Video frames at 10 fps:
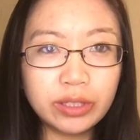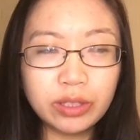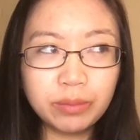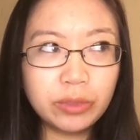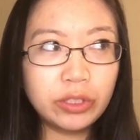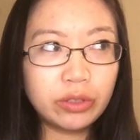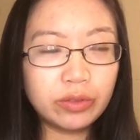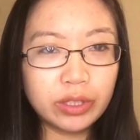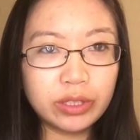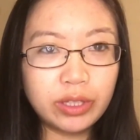Some
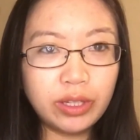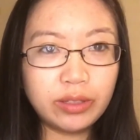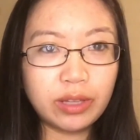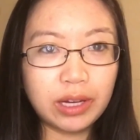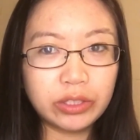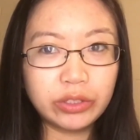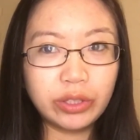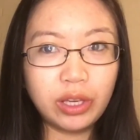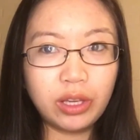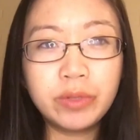universities
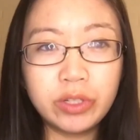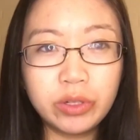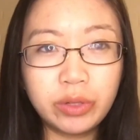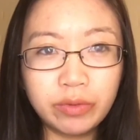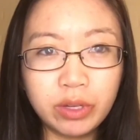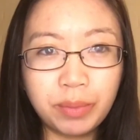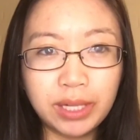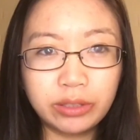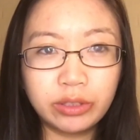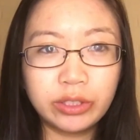actually do give you a
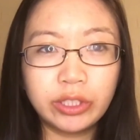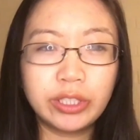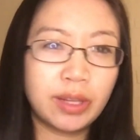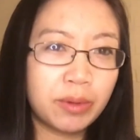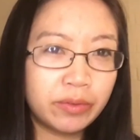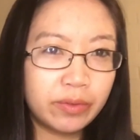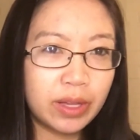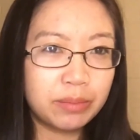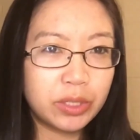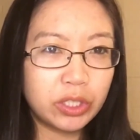bachelor's degree, some of
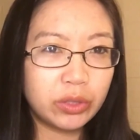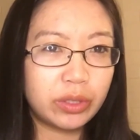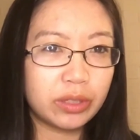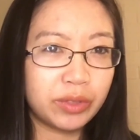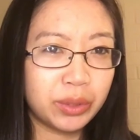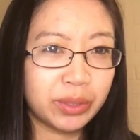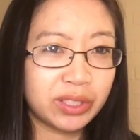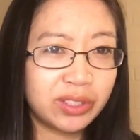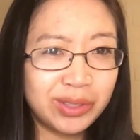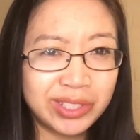them do give you an
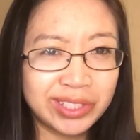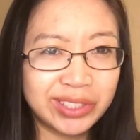associate's